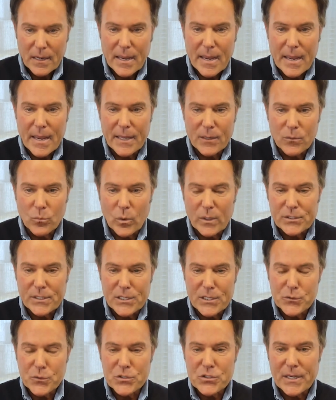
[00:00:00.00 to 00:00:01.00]
And what's
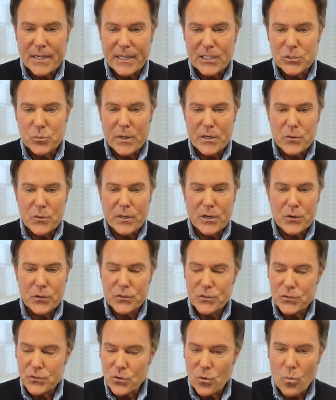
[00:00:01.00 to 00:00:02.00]
interesting is when you
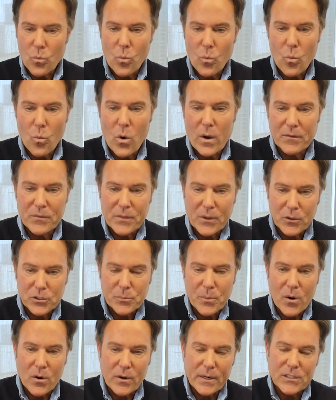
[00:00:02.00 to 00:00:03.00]
introduce one of
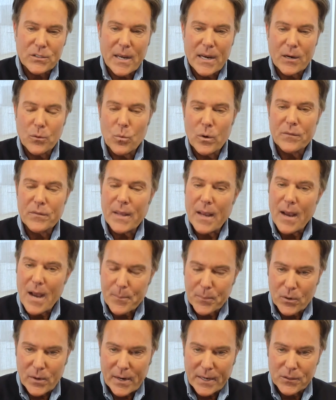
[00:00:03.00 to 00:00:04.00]
those parties, like one of the
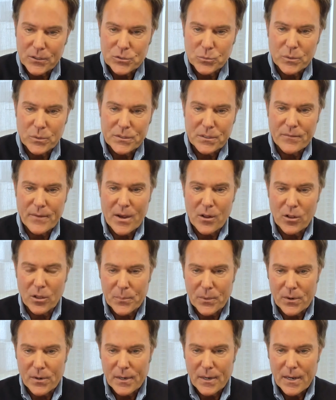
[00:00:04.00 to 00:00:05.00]
operators with the
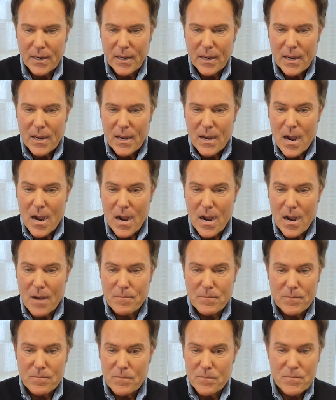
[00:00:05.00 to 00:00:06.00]
developer,
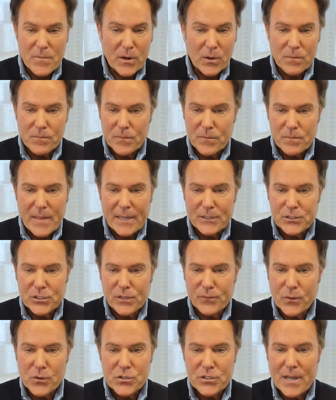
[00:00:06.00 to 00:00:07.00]
um, that's
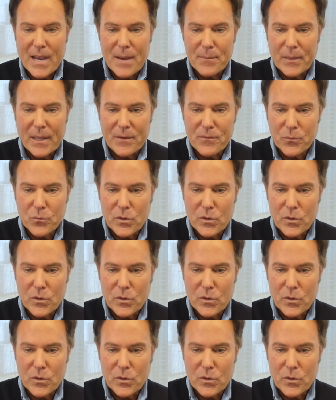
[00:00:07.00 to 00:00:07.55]
the first time they've